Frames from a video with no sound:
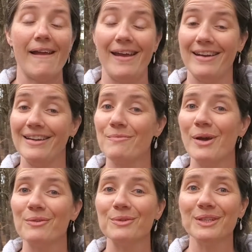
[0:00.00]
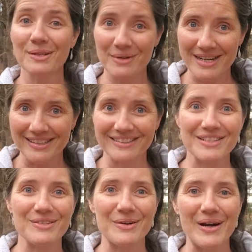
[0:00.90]
And it went really well.
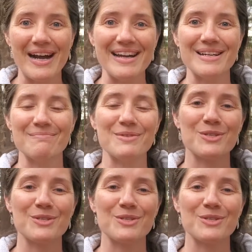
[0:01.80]
So I am